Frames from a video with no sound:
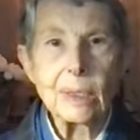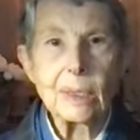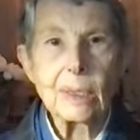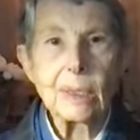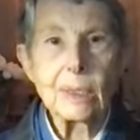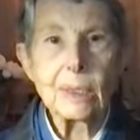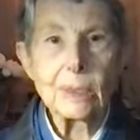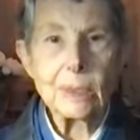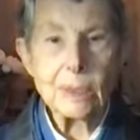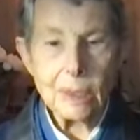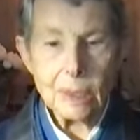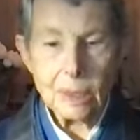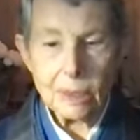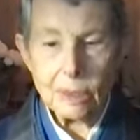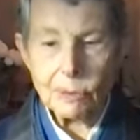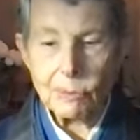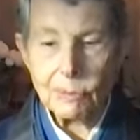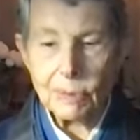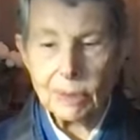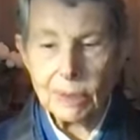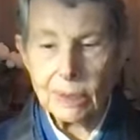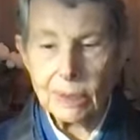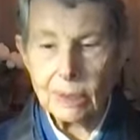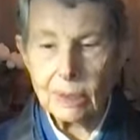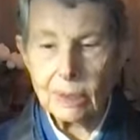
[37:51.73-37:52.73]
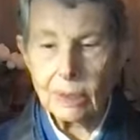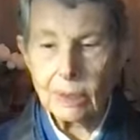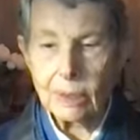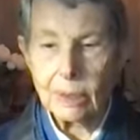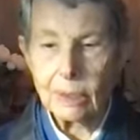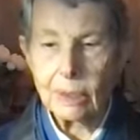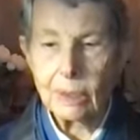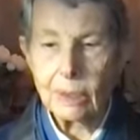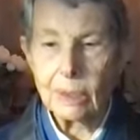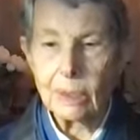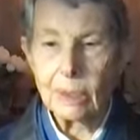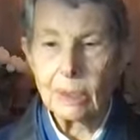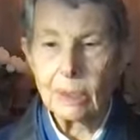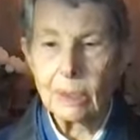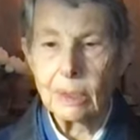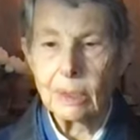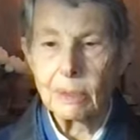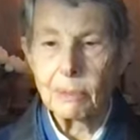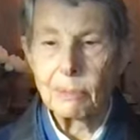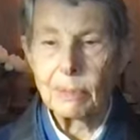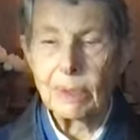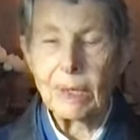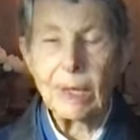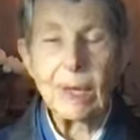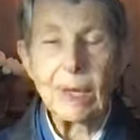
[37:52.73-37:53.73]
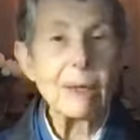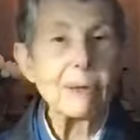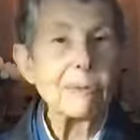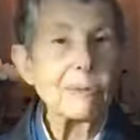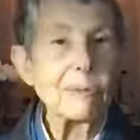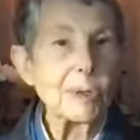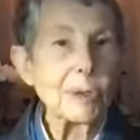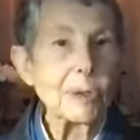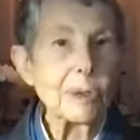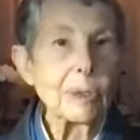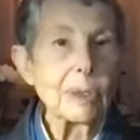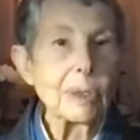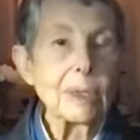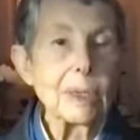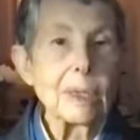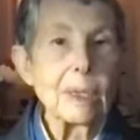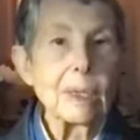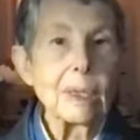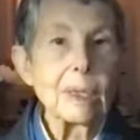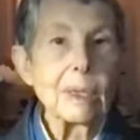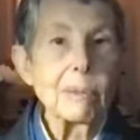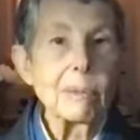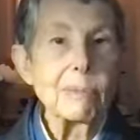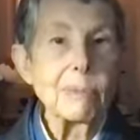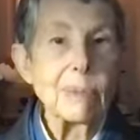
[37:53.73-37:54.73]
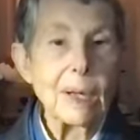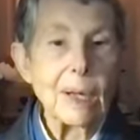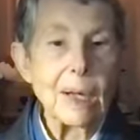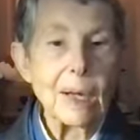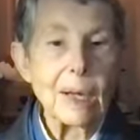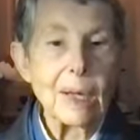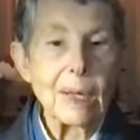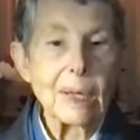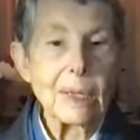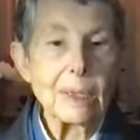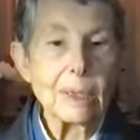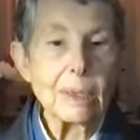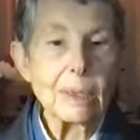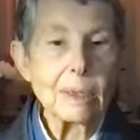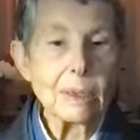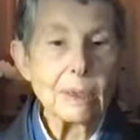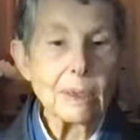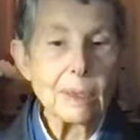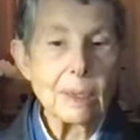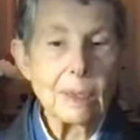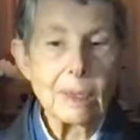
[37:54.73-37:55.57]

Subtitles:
continuing the behavior by